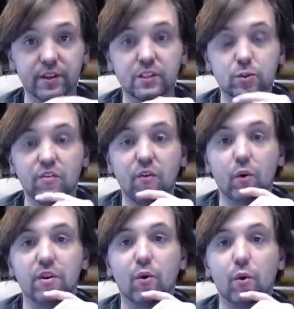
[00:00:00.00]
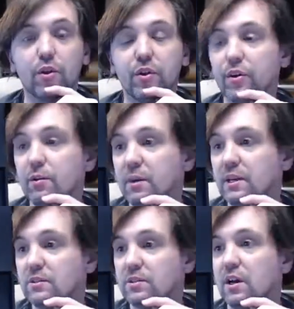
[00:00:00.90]
That's what the 4430
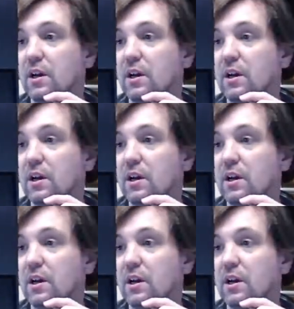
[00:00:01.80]
means.